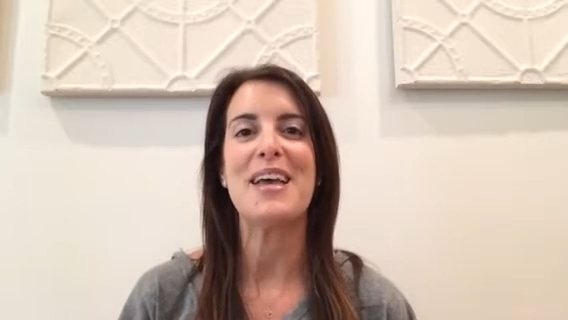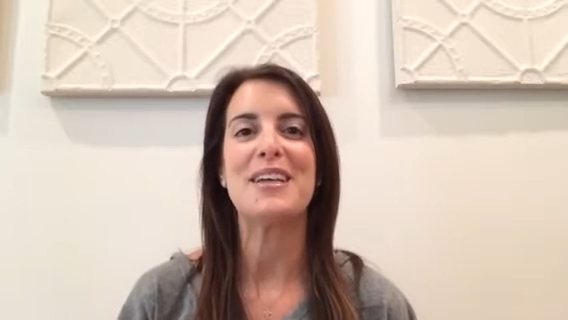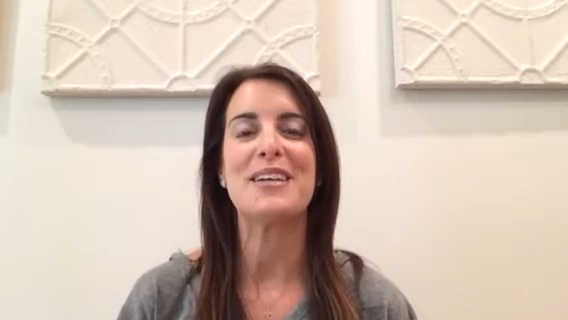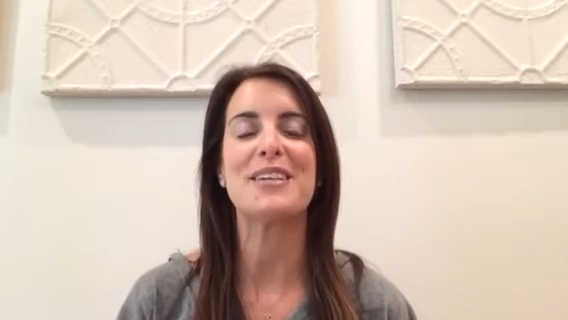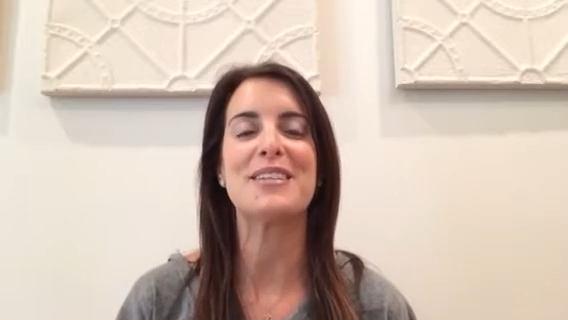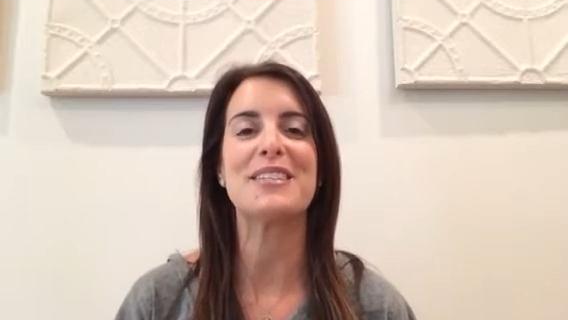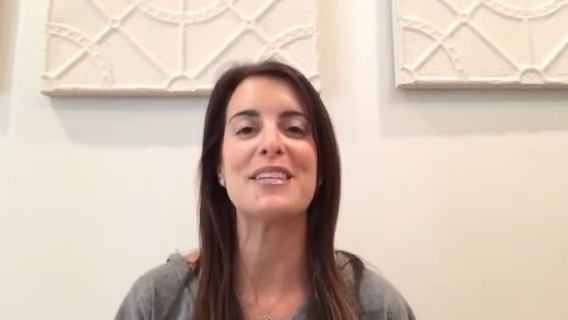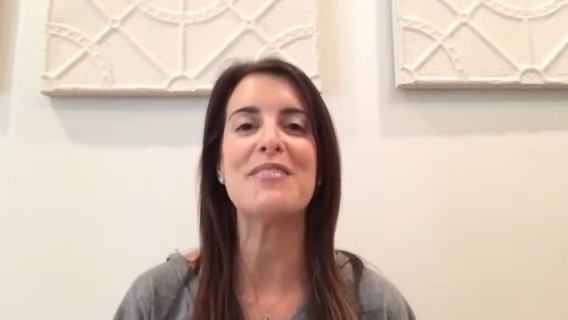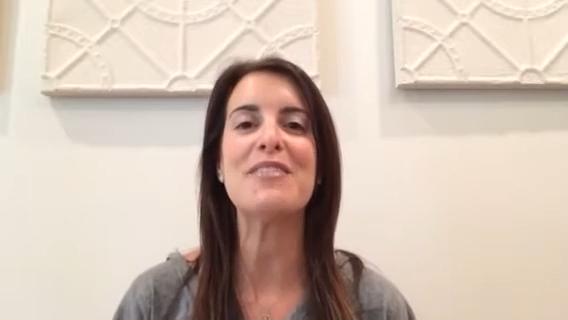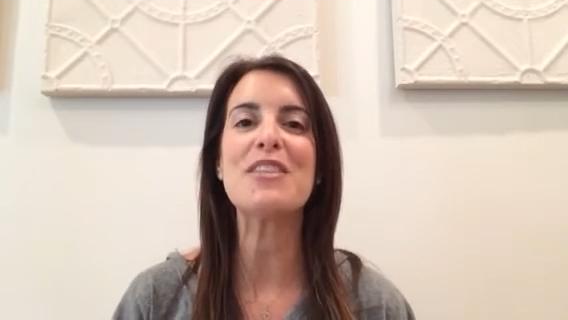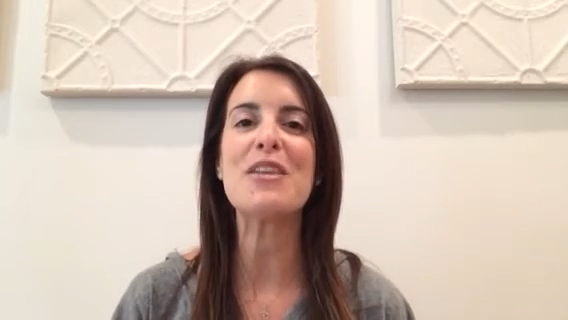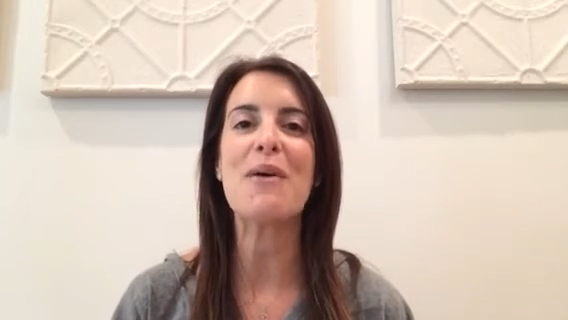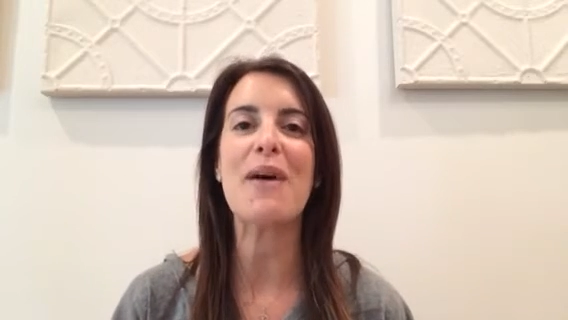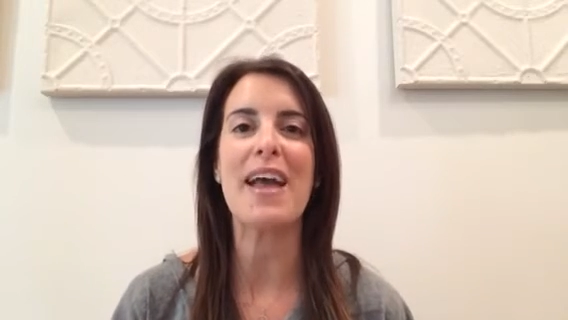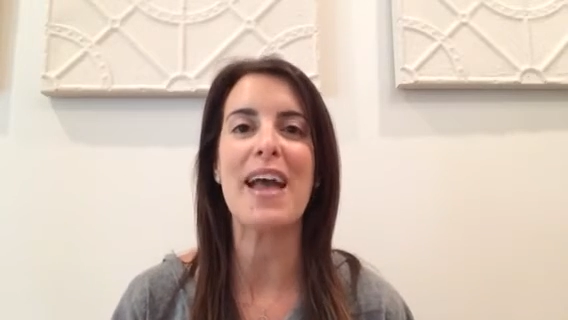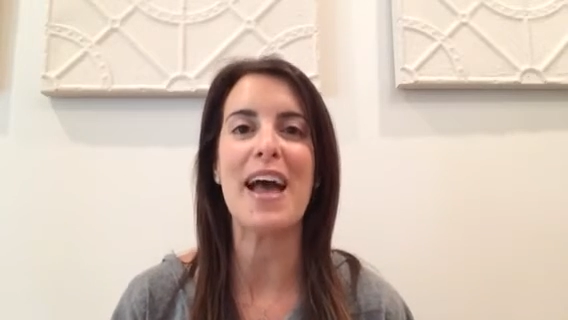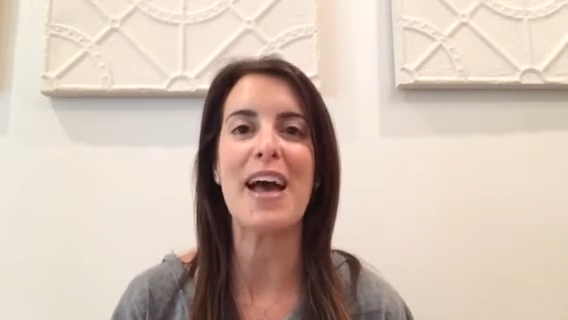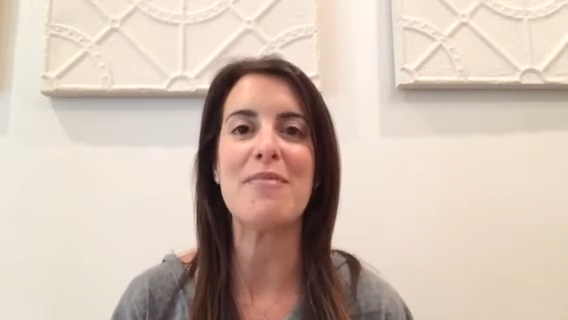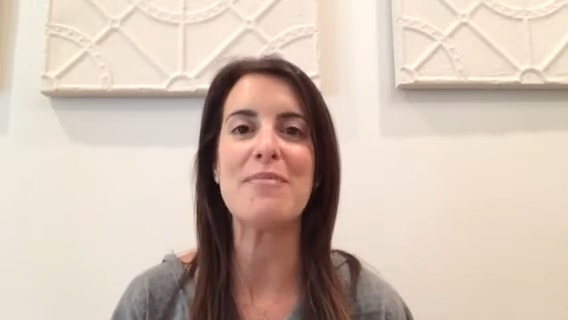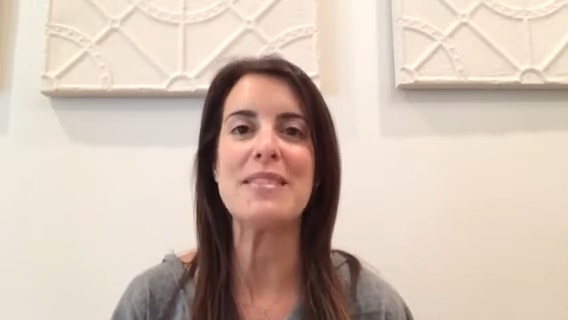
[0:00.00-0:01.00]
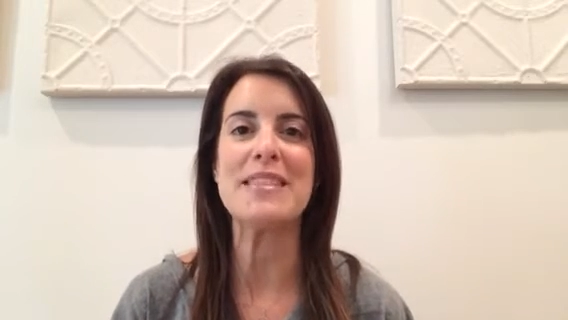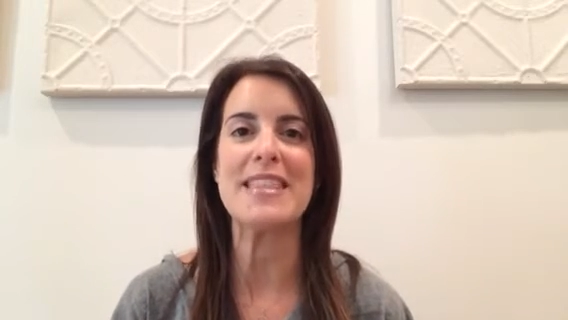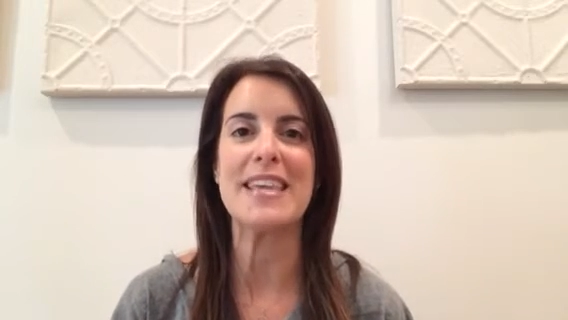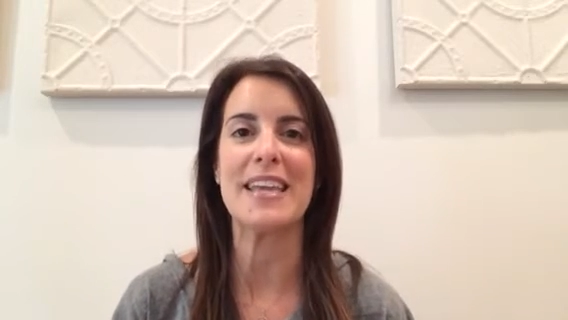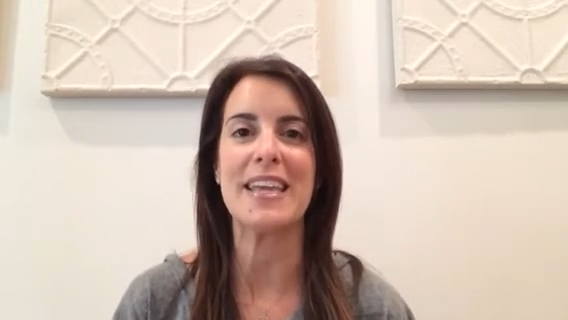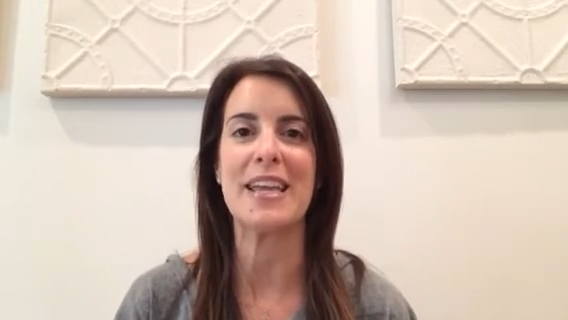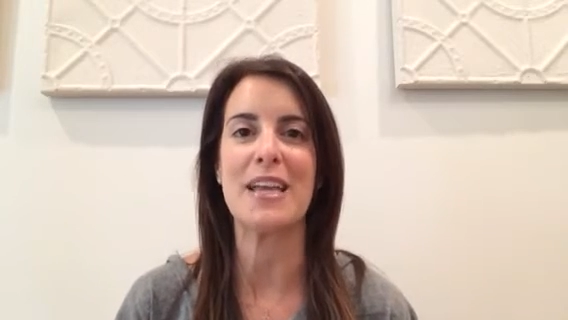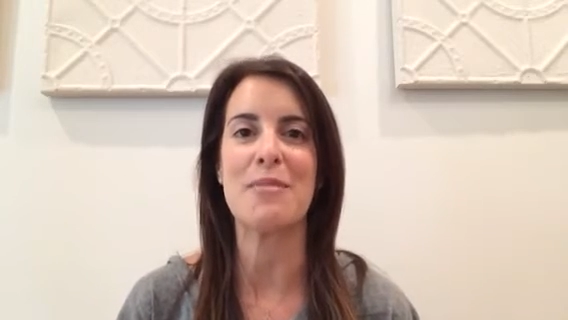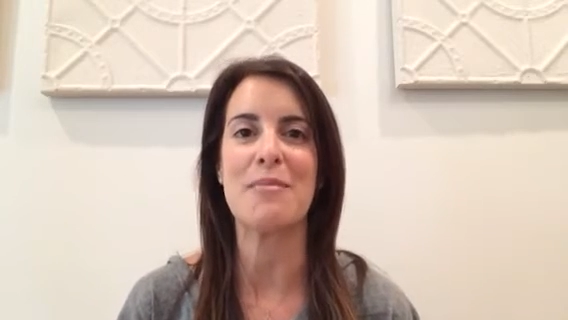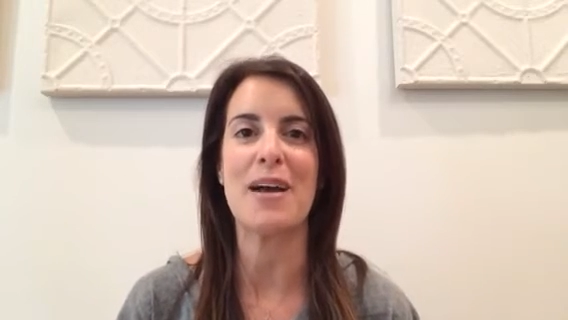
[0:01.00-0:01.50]
Because even though I have been
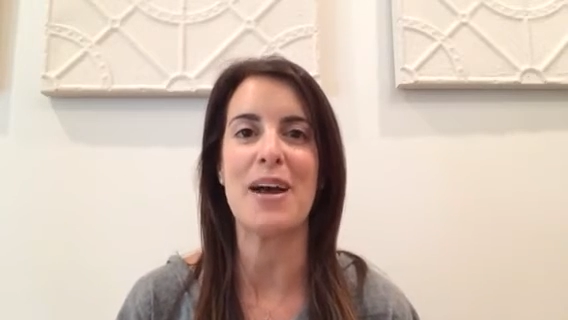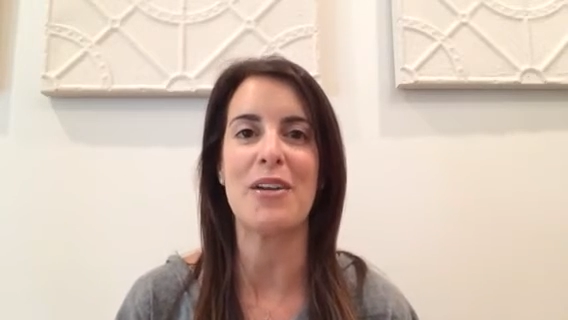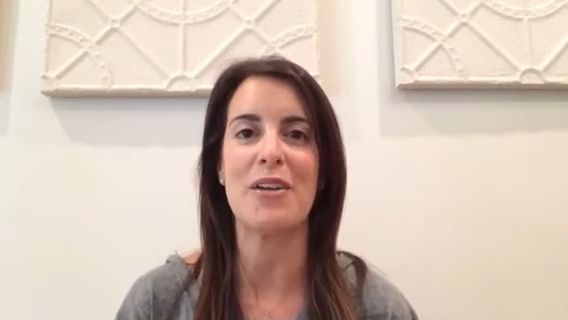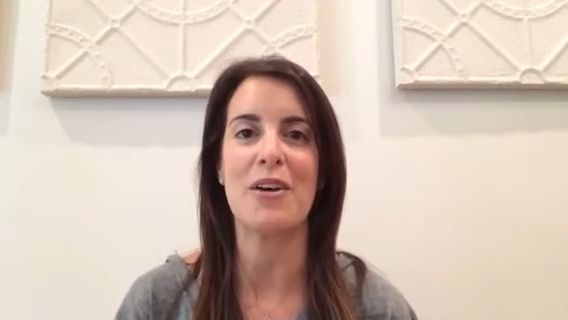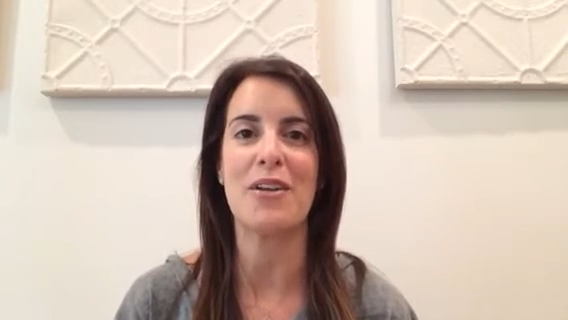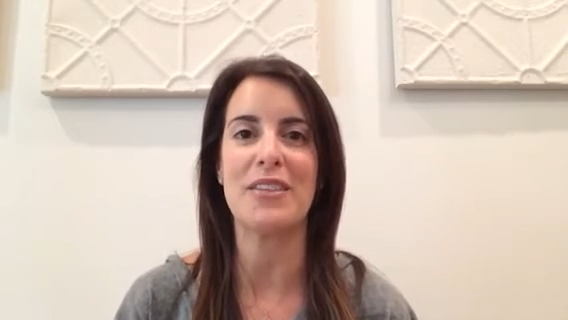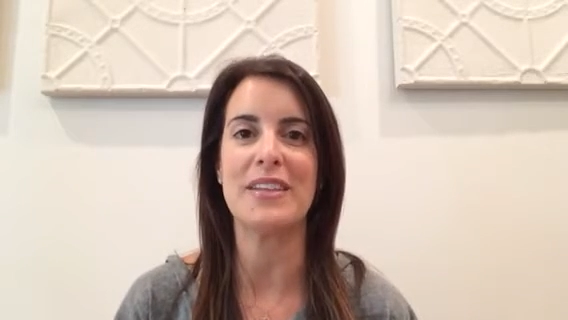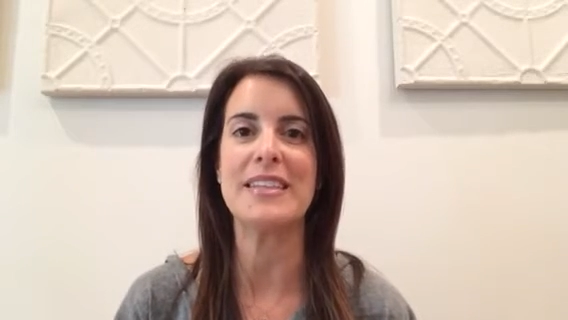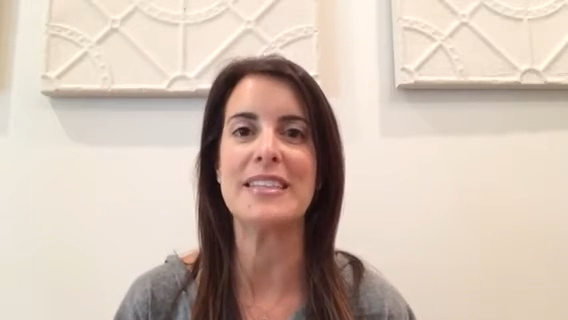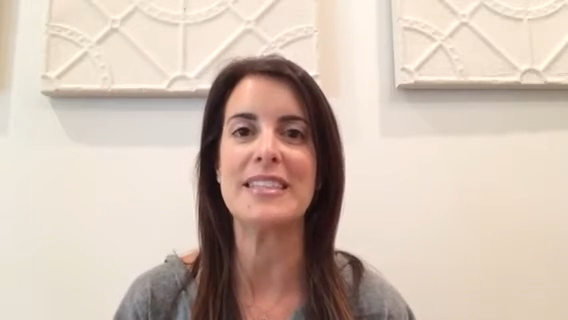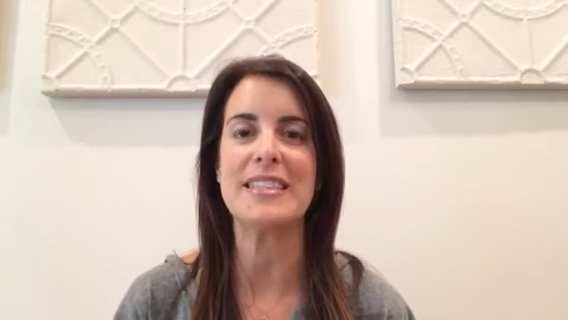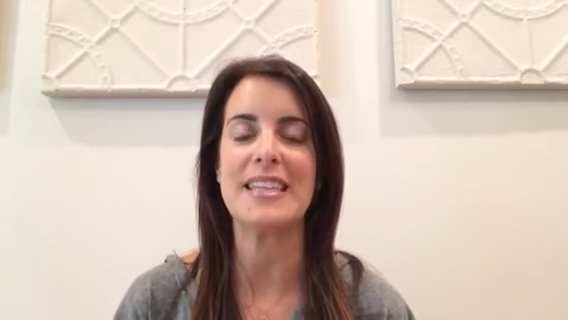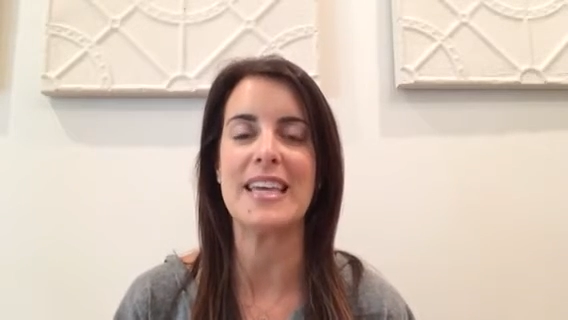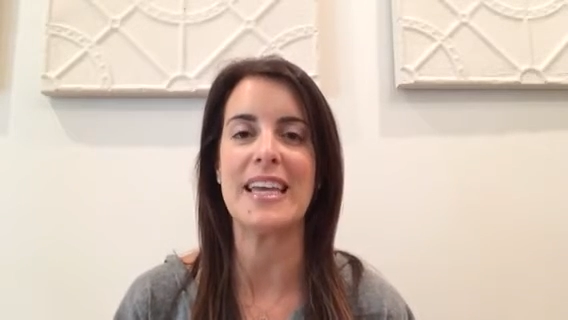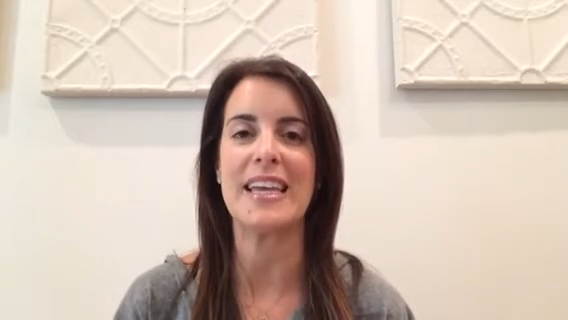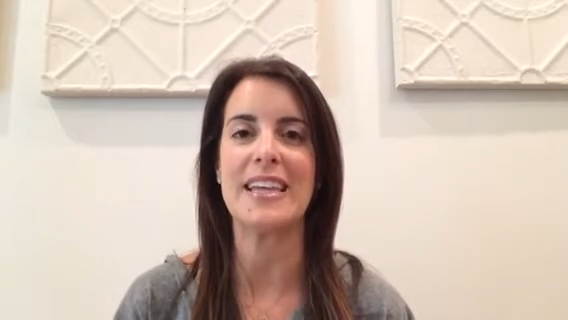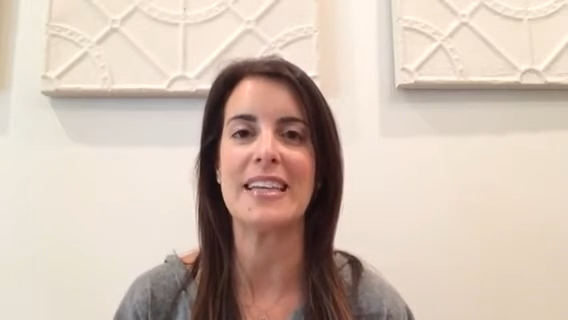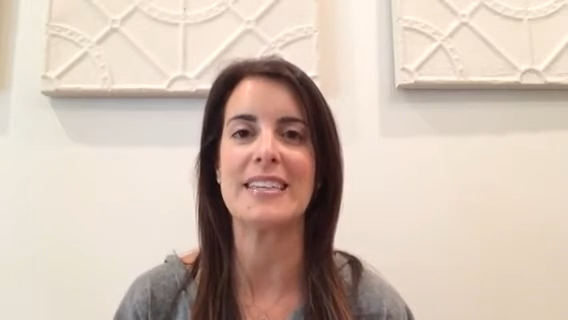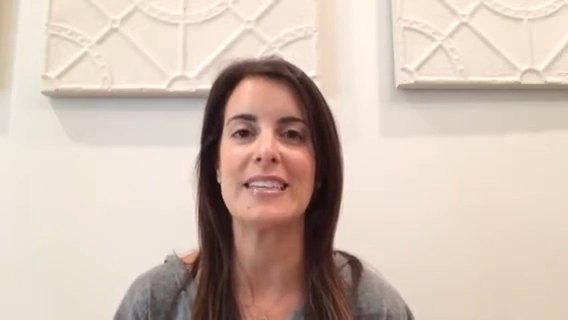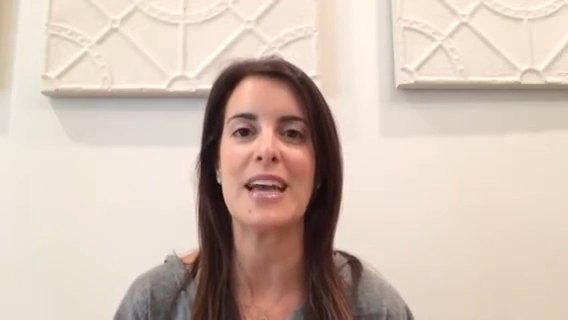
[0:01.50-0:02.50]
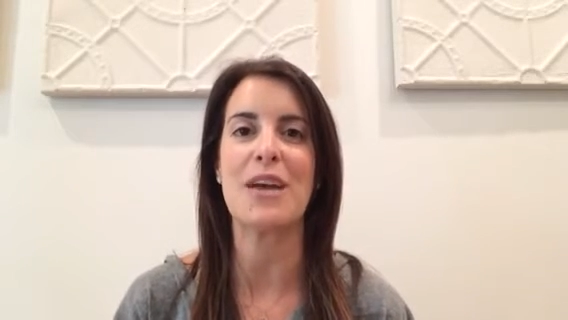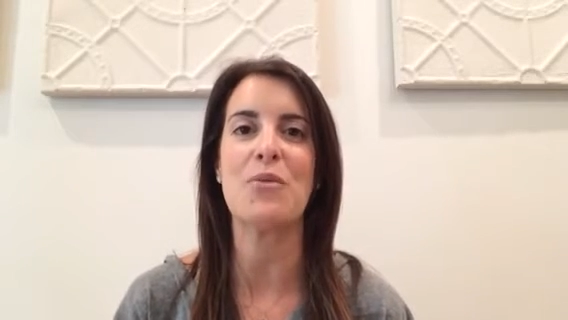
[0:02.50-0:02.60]
thinking about all these things,